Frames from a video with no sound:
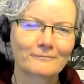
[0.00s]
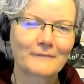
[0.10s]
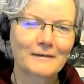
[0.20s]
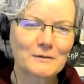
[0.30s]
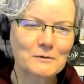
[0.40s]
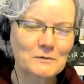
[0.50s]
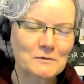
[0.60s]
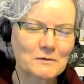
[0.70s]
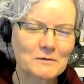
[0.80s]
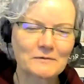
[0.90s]
So it's
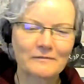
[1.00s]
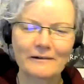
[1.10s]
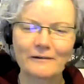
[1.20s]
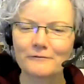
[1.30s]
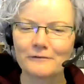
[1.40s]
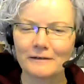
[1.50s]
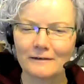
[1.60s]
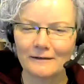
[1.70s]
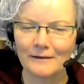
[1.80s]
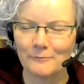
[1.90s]
supposed to be very good for you.
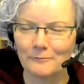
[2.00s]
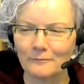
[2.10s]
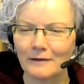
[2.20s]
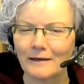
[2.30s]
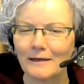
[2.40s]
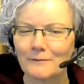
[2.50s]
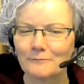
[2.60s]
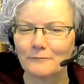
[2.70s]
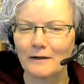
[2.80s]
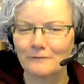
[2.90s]

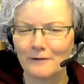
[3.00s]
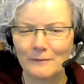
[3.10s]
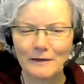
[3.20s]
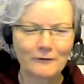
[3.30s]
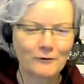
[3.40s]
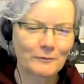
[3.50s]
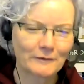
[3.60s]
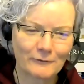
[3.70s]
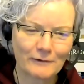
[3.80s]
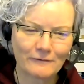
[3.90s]
My family group and
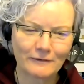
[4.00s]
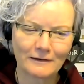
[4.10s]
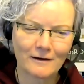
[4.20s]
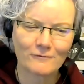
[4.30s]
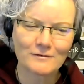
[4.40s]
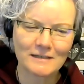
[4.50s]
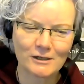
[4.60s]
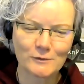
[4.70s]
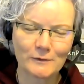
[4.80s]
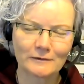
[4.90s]
I were having a
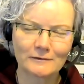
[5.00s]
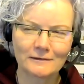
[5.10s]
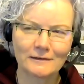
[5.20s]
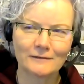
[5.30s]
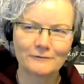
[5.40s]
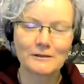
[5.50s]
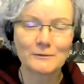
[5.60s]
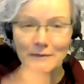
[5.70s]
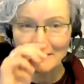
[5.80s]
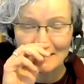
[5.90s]
conversation about
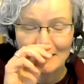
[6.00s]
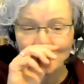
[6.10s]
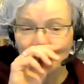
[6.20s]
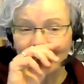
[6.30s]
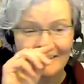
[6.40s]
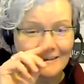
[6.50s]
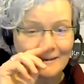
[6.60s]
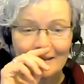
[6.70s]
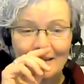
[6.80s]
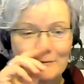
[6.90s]
vitamins yesterday.
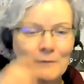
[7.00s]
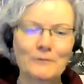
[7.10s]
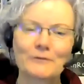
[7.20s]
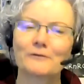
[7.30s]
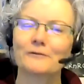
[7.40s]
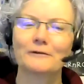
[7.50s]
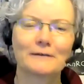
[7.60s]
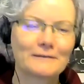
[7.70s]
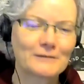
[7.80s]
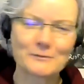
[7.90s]
My mother
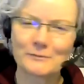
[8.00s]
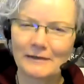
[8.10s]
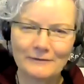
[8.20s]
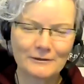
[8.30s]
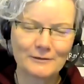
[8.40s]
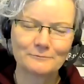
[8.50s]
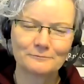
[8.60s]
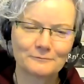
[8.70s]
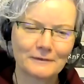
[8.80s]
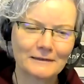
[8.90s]
doesn't believe in
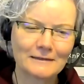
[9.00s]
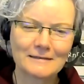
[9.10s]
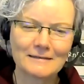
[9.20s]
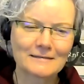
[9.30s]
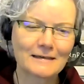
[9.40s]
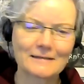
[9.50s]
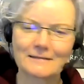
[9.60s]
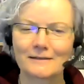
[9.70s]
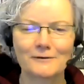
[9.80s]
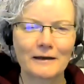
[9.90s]
them and
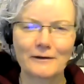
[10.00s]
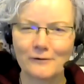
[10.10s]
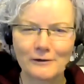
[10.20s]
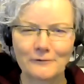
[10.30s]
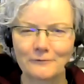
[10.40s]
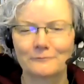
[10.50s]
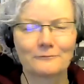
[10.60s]
says, get all your